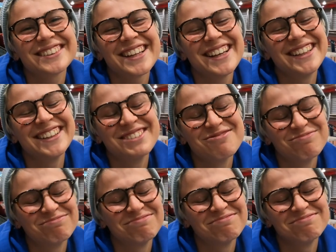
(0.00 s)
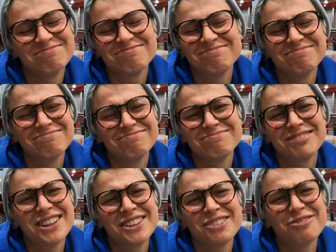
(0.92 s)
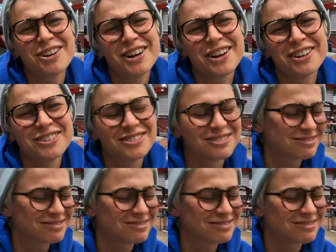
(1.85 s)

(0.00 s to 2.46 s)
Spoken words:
I don't want to go.